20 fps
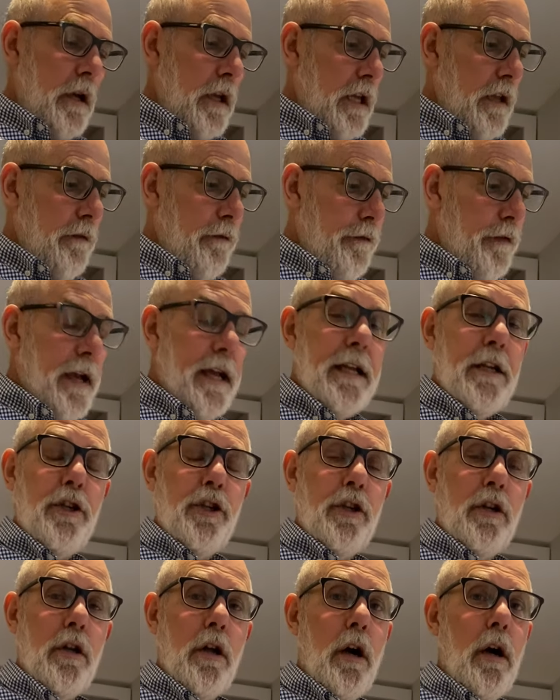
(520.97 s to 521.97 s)

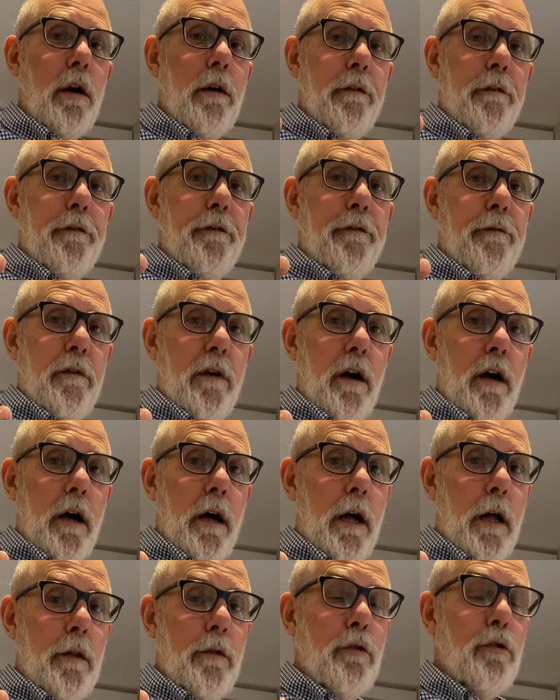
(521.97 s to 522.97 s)
invasion of
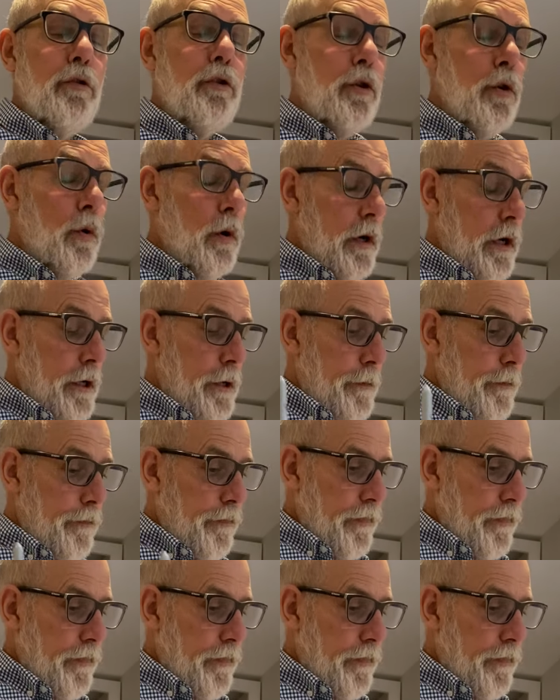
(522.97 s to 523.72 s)
uh, New York.